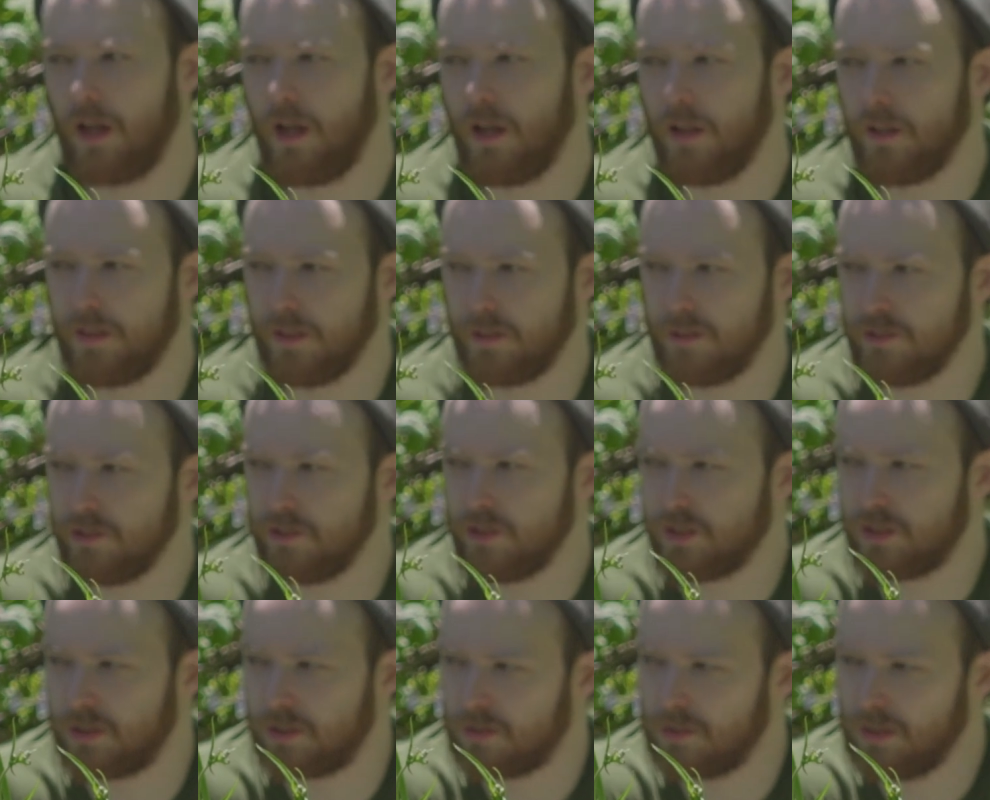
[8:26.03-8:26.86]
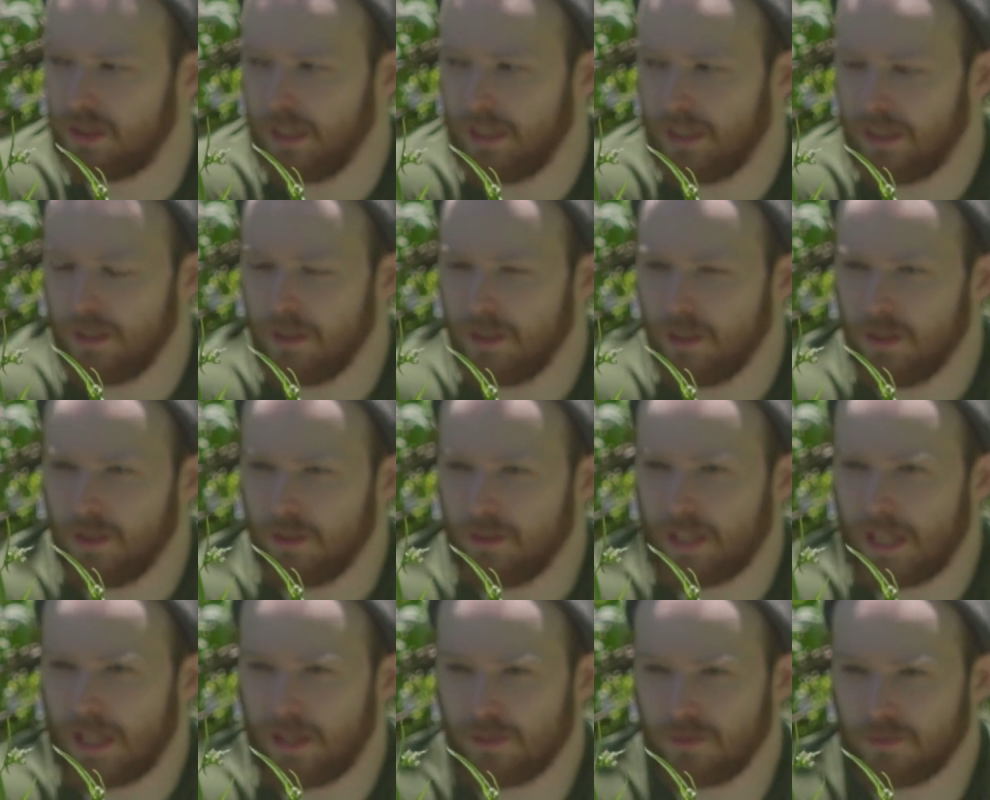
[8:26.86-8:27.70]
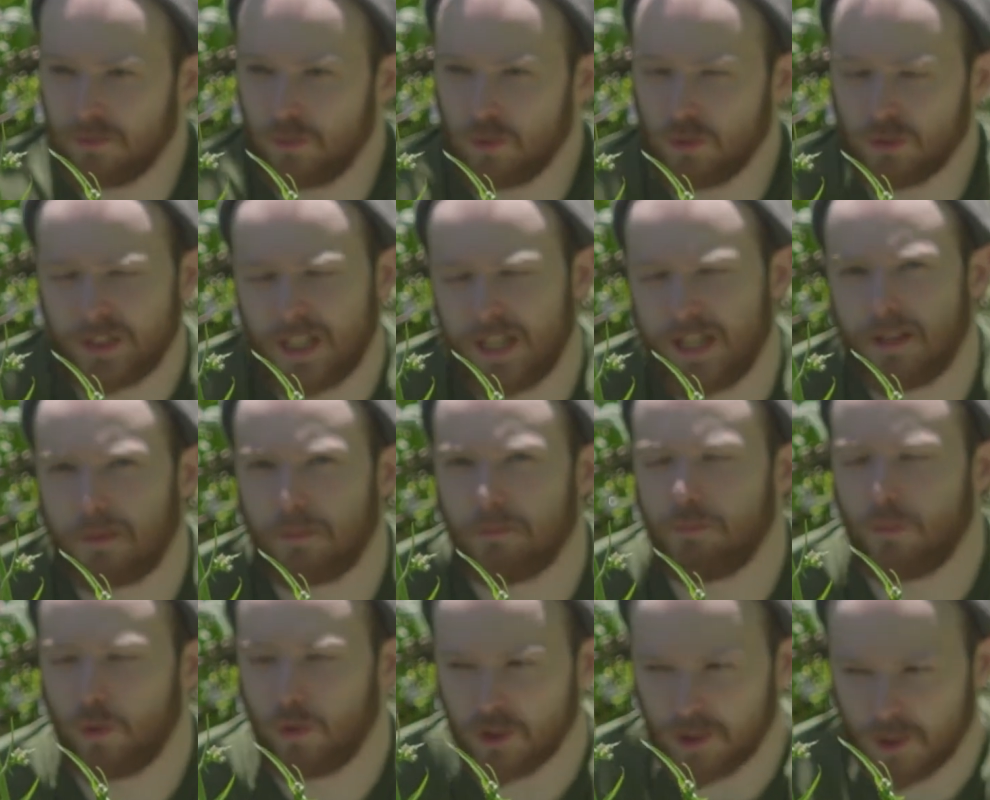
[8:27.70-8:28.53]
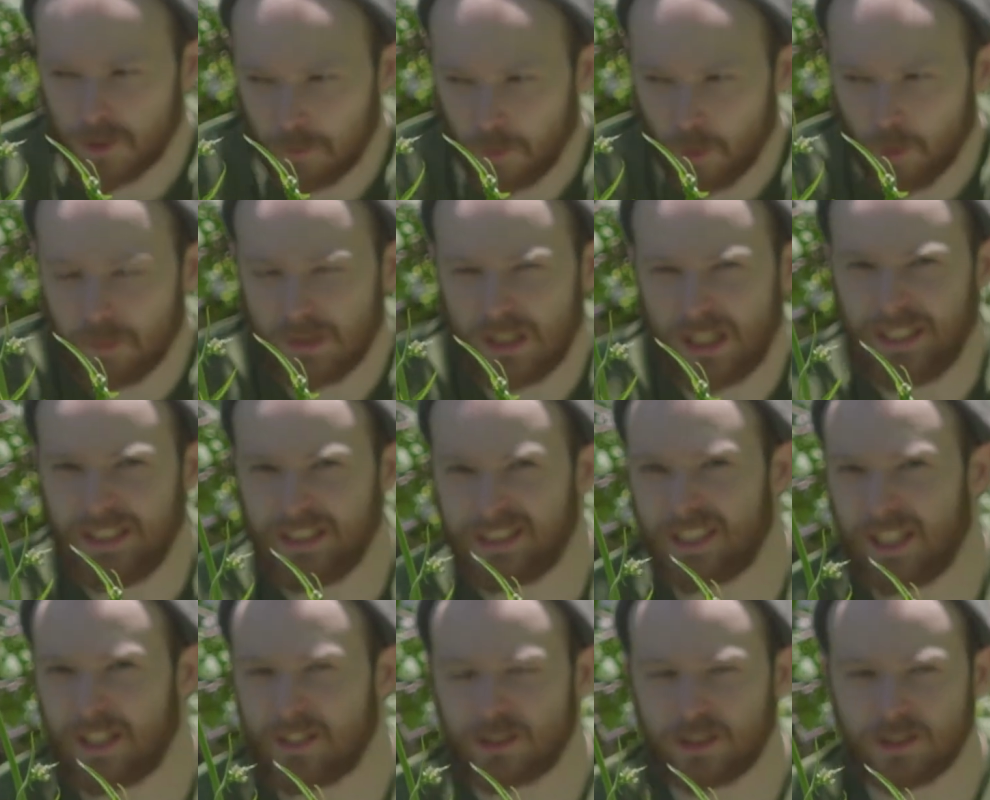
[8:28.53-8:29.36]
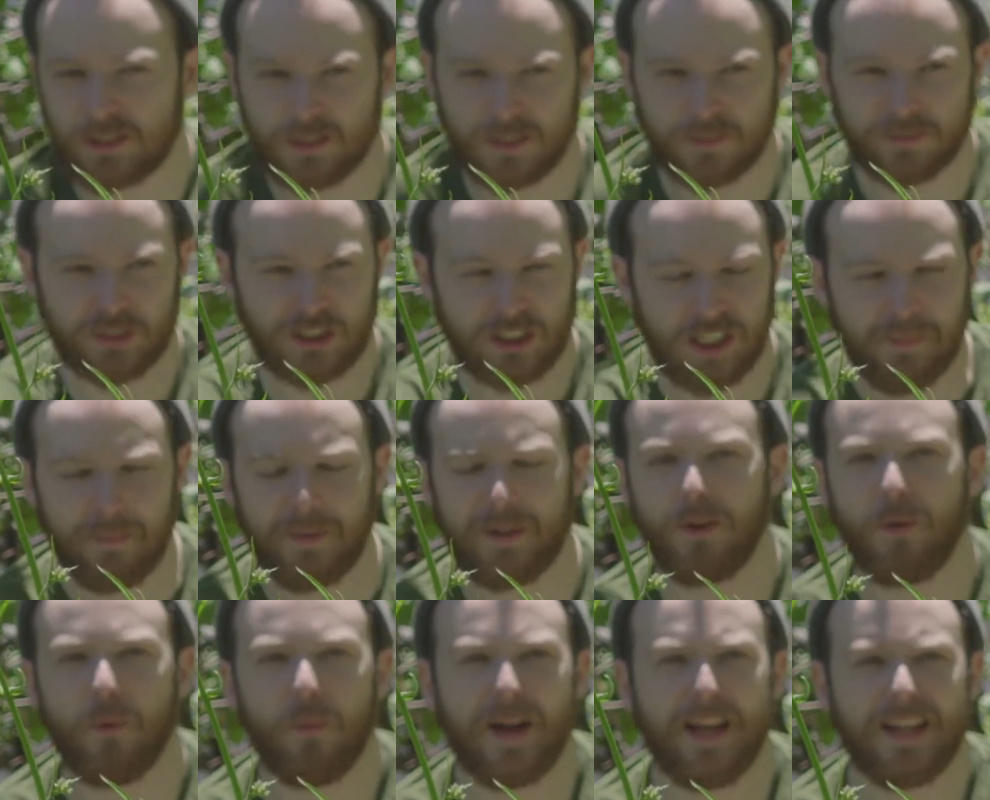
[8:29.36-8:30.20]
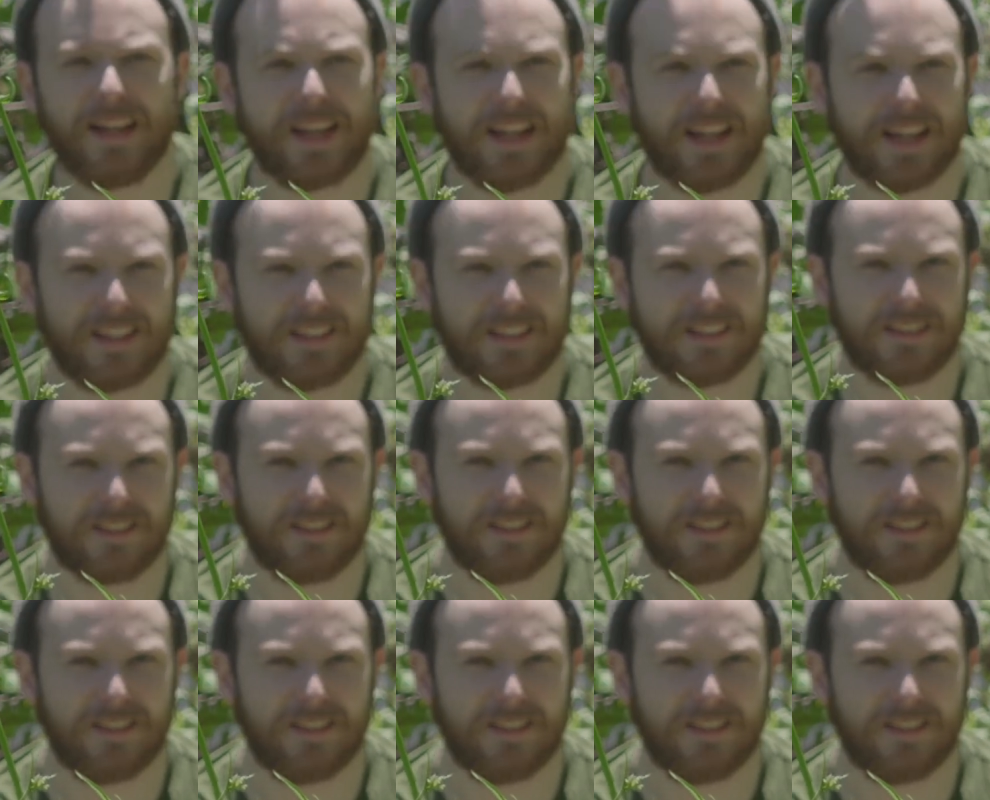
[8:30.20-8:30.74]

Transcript: others that will take multiple play sessions of chipping away at.